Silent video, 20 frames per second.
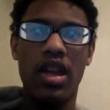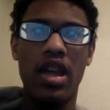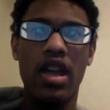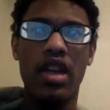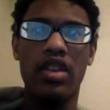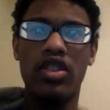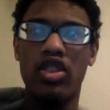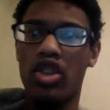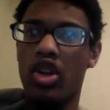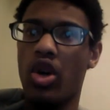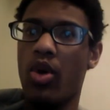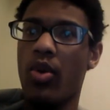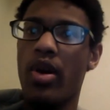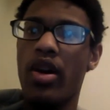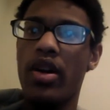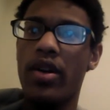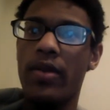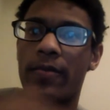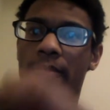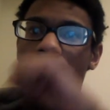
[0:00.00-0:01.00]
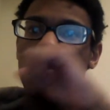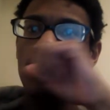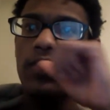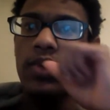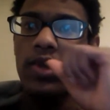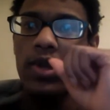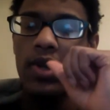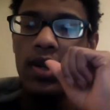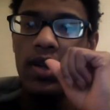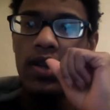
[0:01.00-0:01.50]
And you know what?
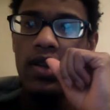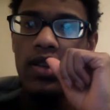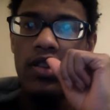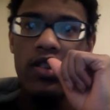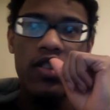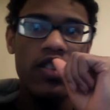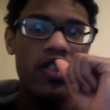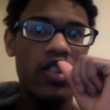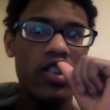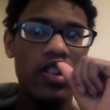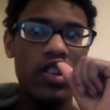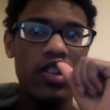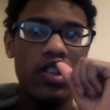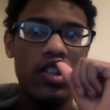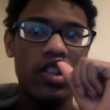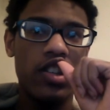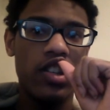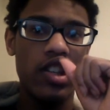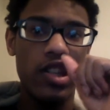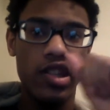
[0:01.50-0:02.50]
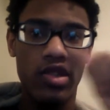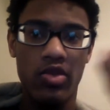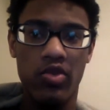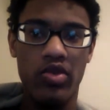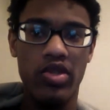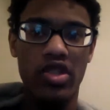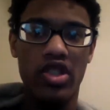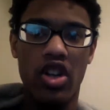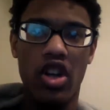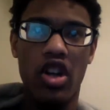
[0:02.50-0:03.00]
This
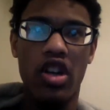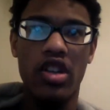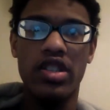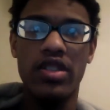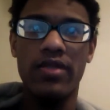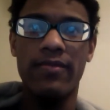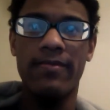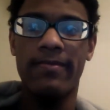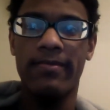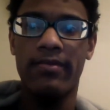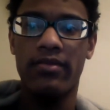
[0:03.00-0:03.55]
one's awesome.